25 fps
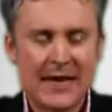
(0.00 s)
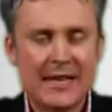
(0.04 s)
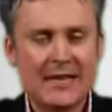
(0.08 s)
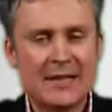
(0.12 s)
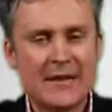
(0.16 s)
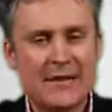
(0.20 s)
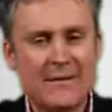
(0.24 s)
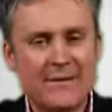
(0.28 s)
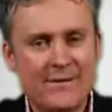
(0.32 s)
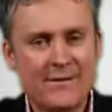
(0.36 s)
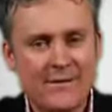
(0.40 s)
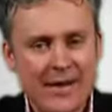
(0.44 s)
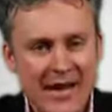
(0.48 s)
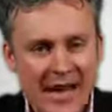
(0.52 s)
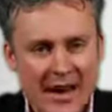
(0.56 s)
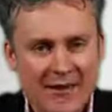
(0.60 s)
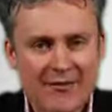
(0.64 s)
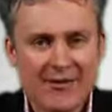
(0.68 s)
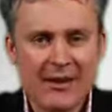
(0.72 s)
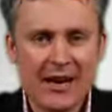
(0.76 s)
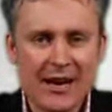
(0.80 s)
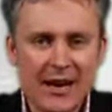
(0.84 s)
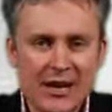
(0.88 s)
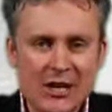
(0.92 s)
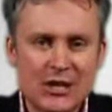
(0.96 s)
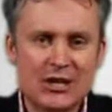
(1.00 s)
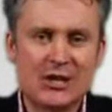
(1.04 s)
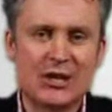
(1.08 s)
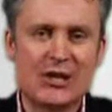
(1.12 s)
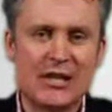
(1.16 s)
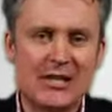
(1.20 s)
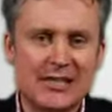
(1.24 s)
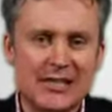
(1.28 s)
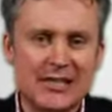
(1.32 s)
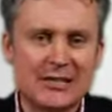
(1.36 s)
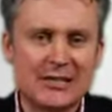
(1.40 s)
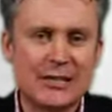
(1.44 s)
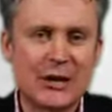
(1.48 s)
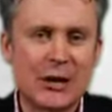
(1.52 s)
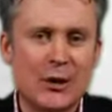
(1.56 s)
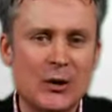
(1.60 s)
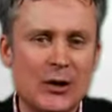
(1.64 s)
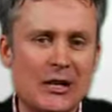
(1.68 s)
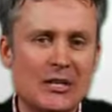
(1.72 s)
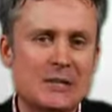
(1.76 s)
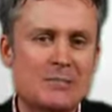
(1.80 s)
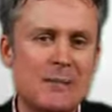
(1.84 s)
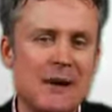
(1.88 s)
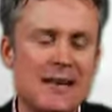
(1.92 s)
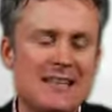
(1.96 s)
The variation in the total
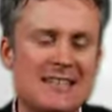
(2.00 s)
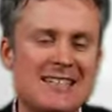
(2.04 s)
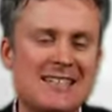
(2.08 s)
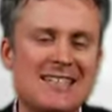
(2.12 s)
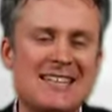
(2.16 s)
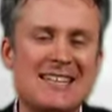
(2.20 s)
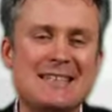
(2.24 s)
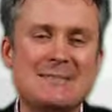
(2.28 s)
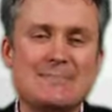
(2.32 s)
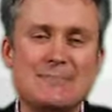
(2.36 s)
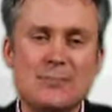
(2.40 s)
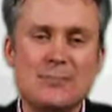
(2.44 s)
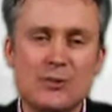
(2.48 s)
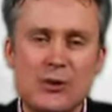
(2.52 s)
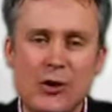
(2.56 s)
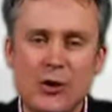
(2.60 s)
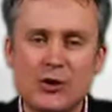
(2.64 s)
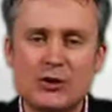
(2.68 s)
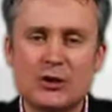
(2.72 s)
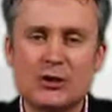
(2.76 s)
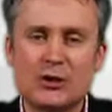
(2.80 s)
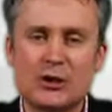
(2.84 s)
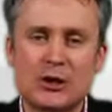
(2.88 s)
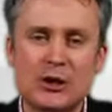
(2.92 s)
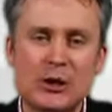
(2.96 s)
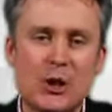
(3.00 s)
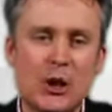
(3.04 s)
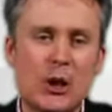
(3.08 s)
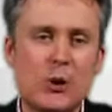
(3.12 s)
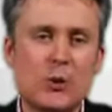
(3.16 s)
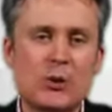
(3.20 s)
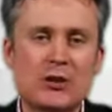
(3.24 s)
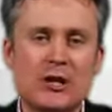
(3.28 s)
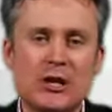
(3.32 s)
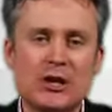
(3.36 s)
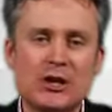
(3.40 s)
expenses is more to do with the